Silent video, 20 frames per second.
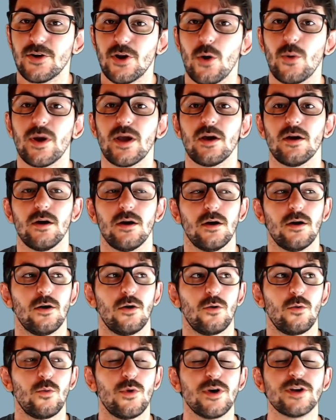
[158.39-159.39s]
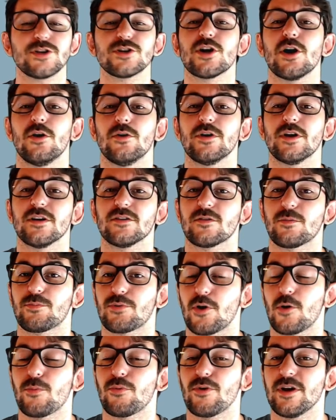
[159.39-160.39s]
And knowing which code is
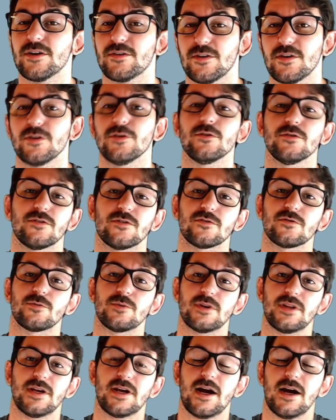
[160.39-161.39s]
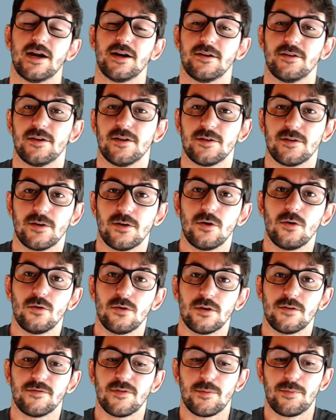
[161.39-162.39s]
appropriate to use is really kind of the
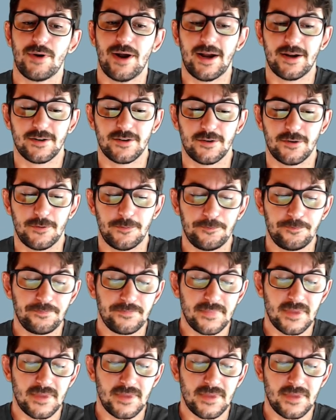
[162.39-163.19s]
goal of the practical.